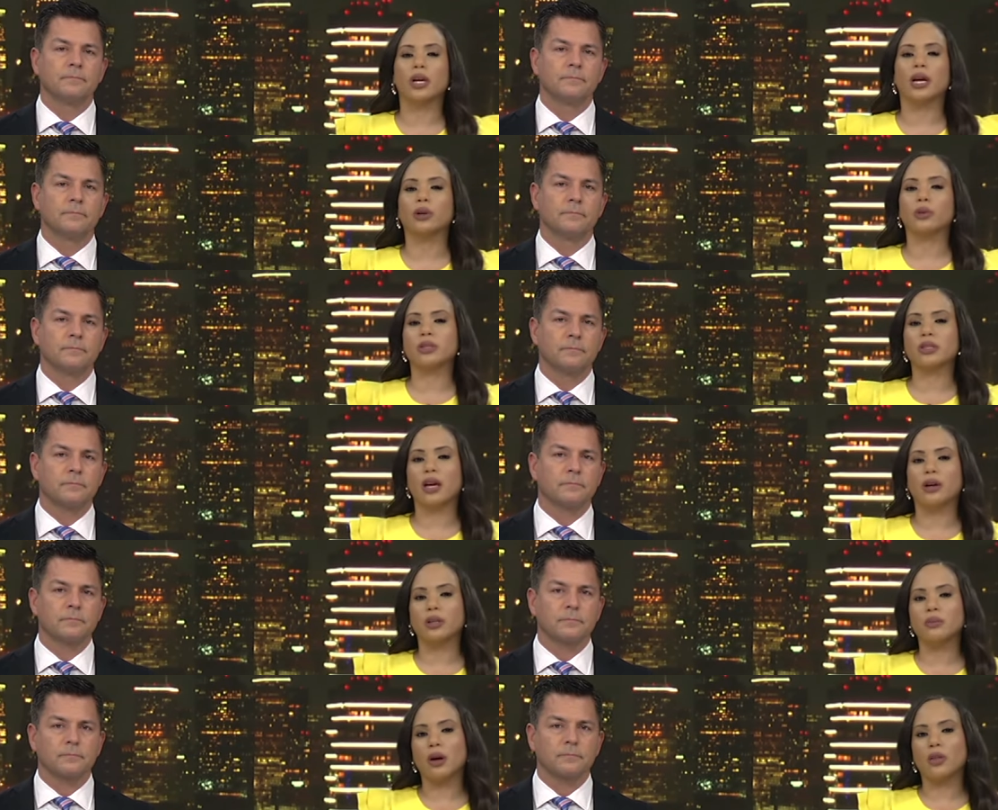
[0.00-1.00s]
Speaker 1: a Harris
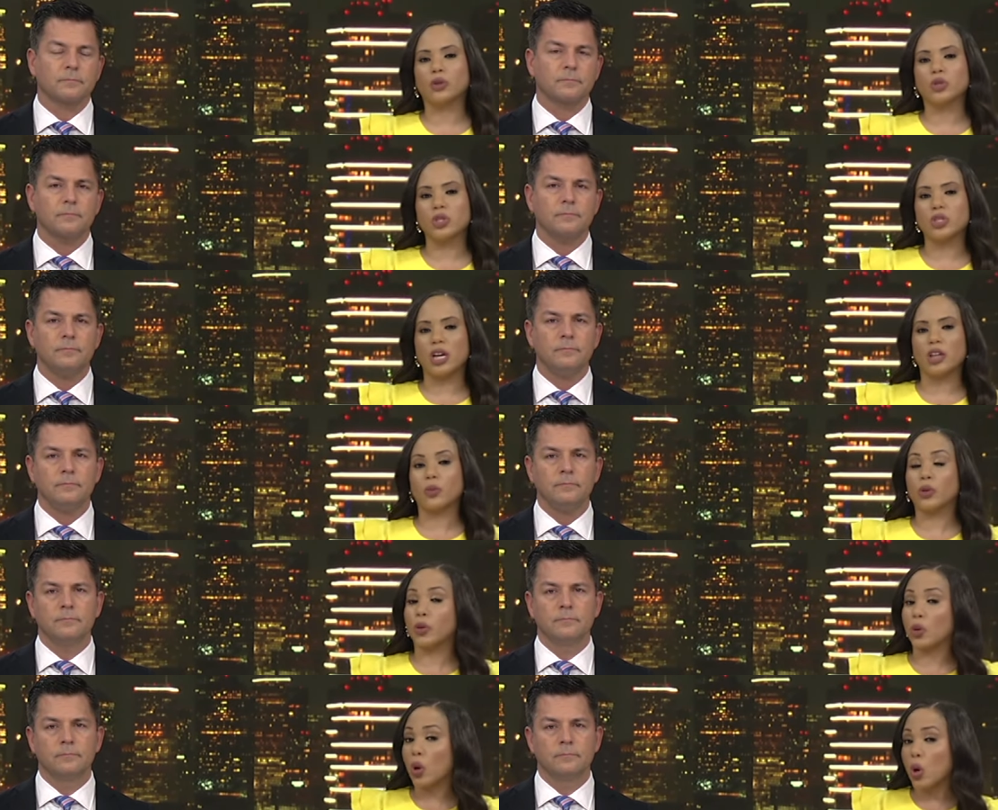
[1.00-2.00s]
County mother to death
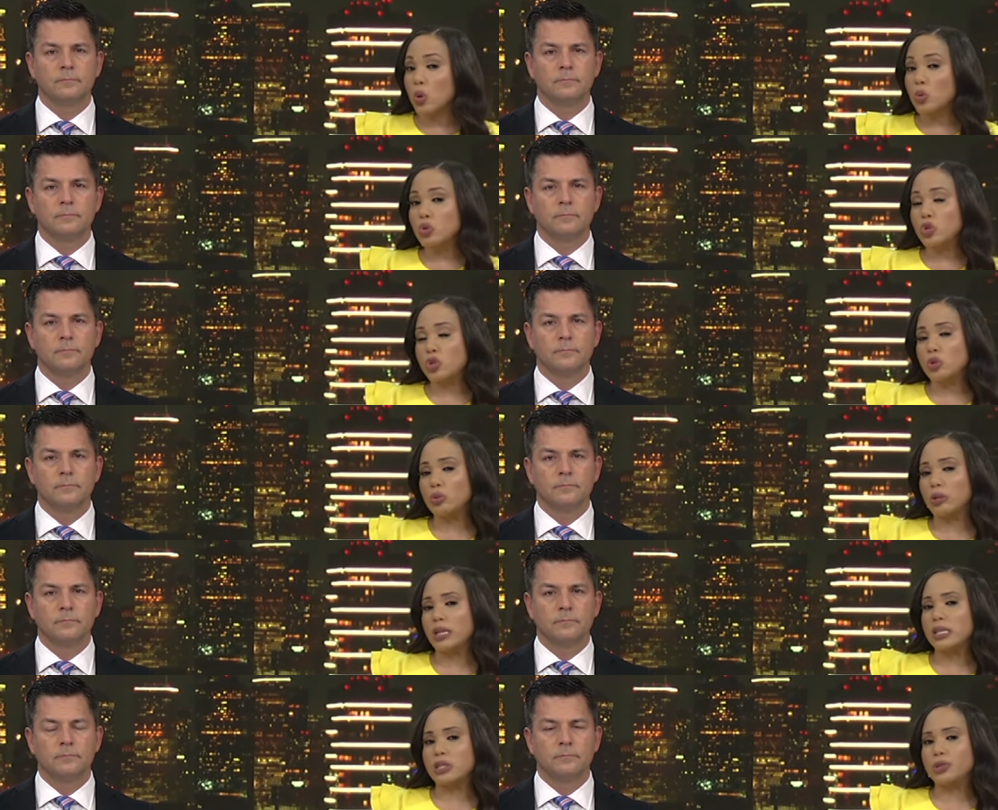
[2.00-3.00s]
with her own
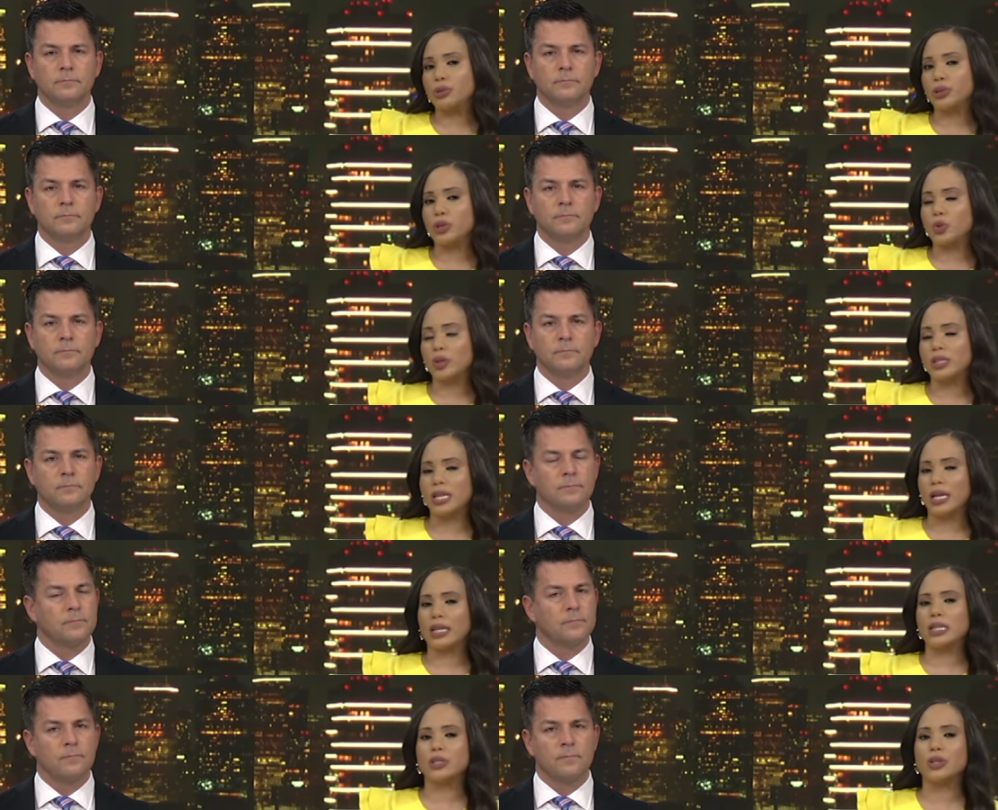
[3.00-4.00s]
shoelace nearly three
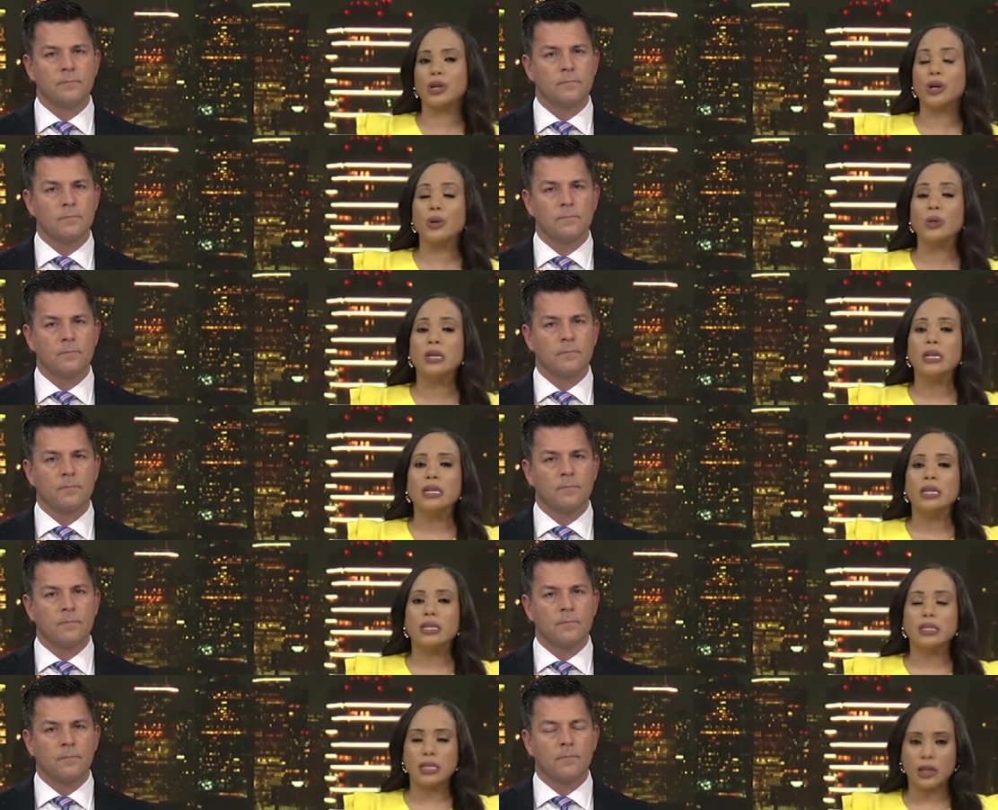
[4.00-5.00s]
decades ago
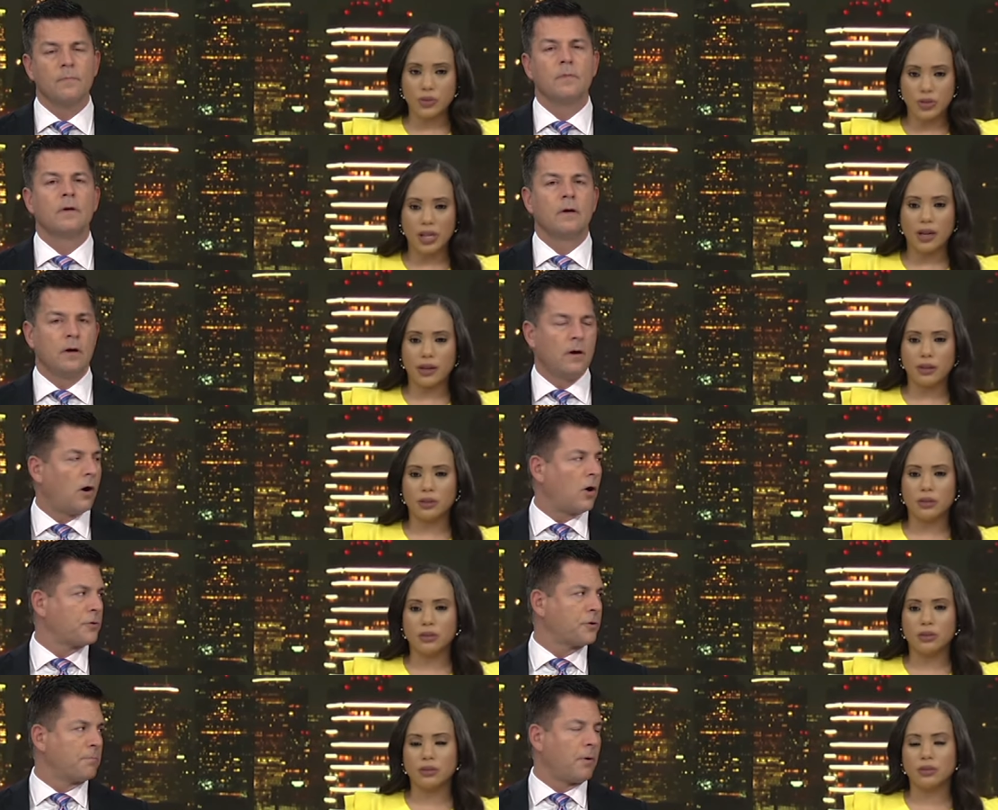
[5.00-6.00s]
is now dead.
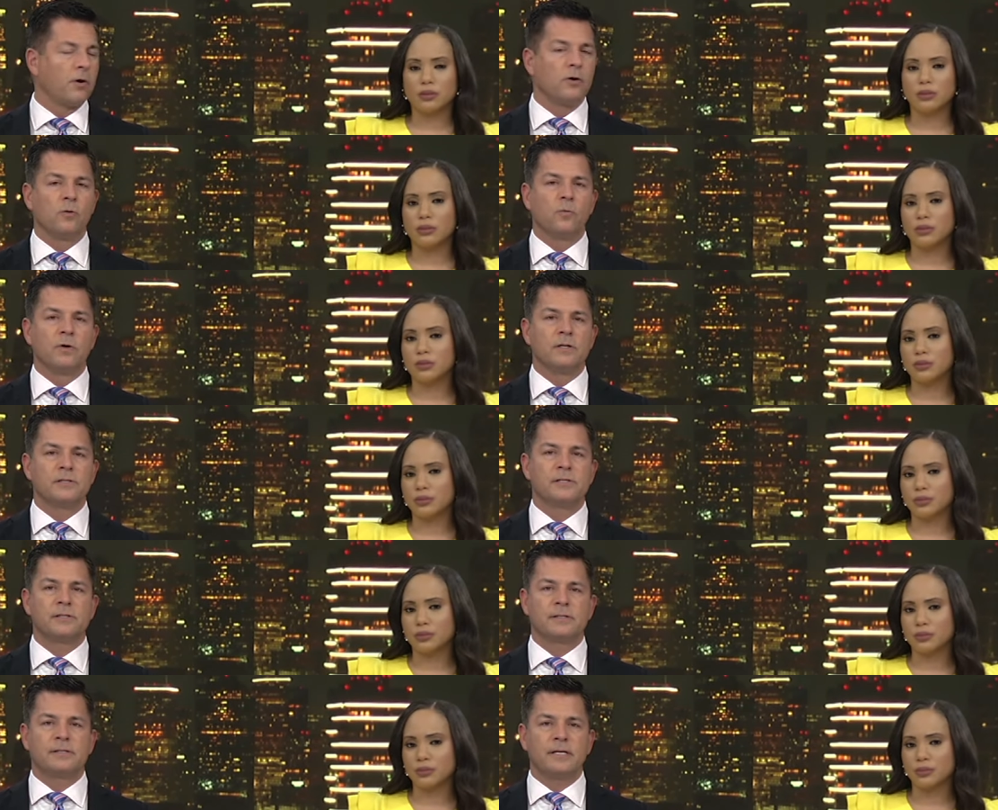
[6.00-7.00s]
Speaker 2: Arthur Burton was
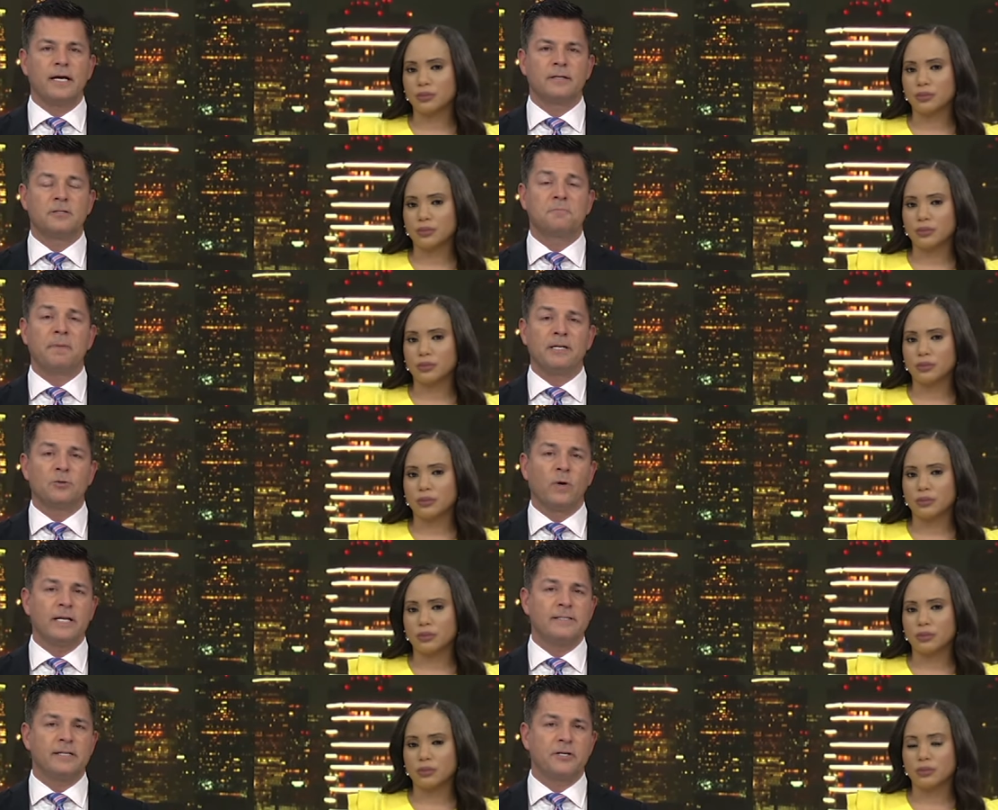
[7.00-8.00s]
sent, spent
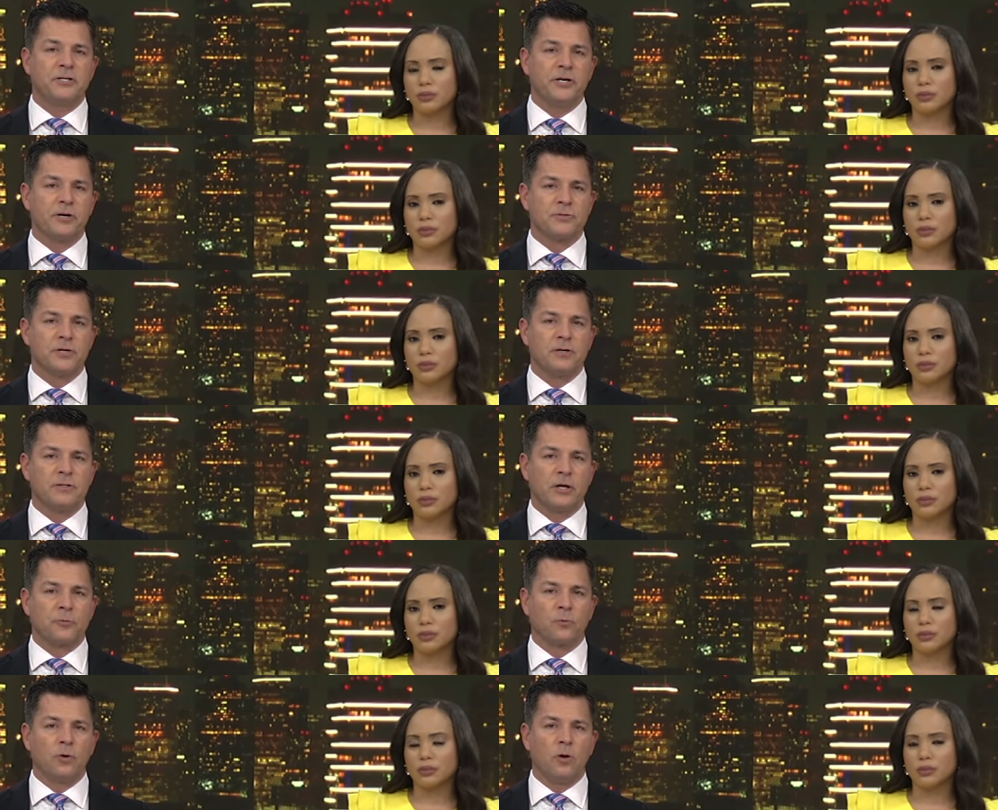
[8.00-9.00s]
26 years on
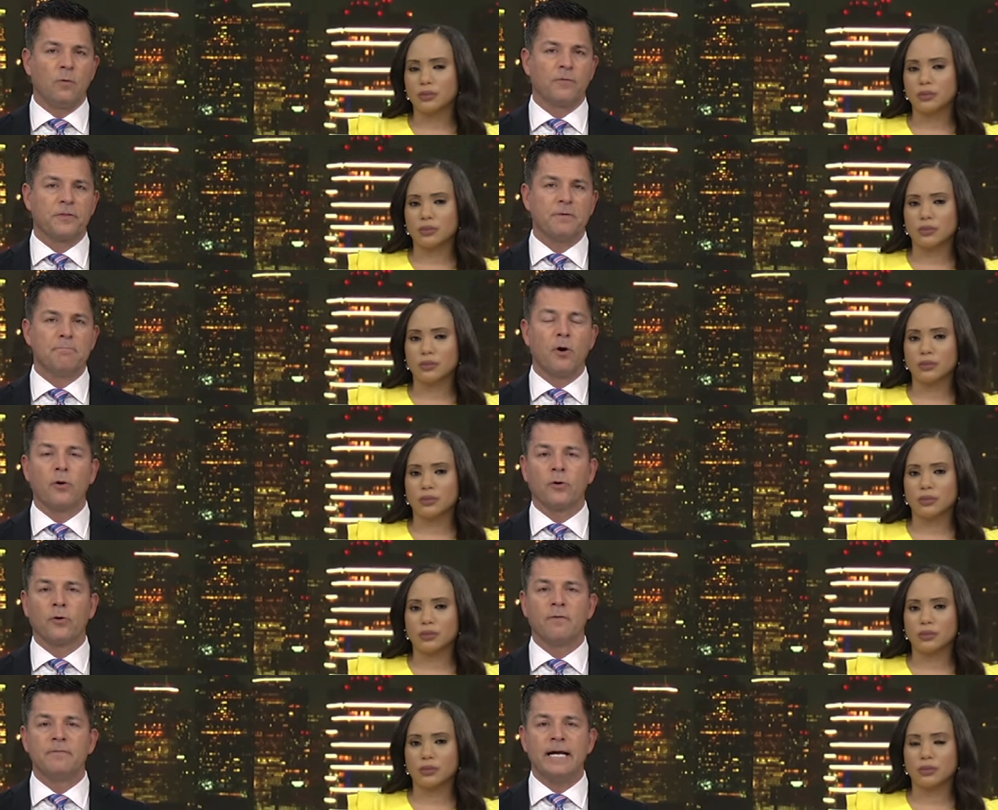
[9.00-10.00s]
death row for the
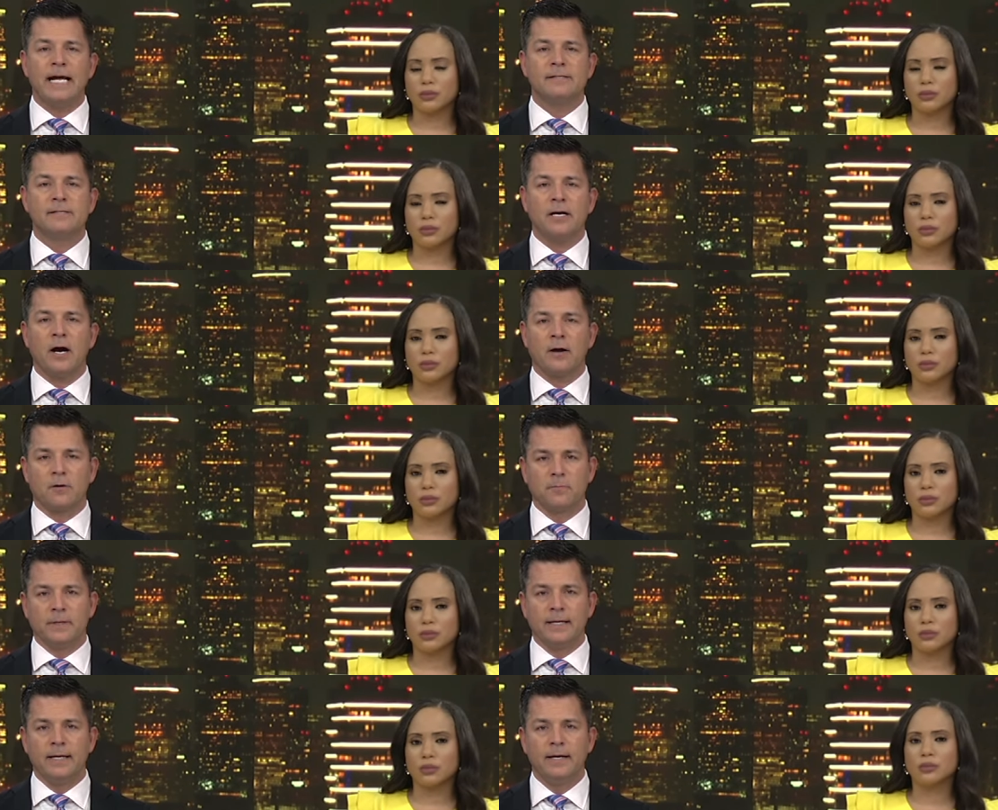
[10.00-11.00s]
murder of Nancy
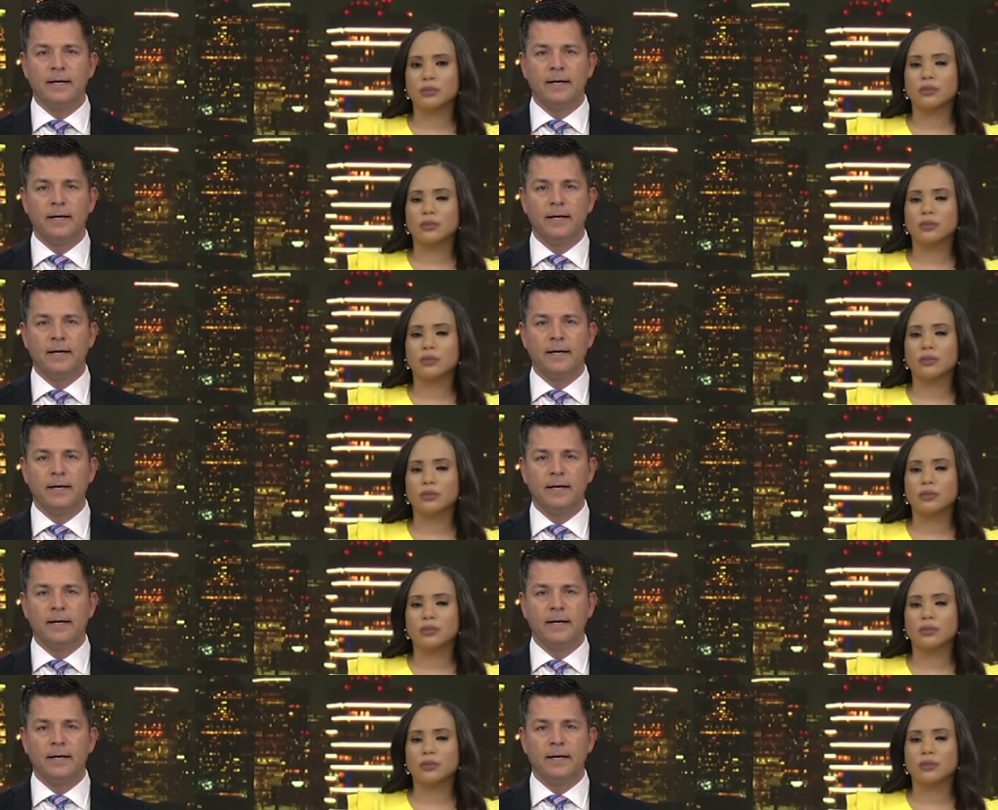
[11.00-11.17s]
Adleman.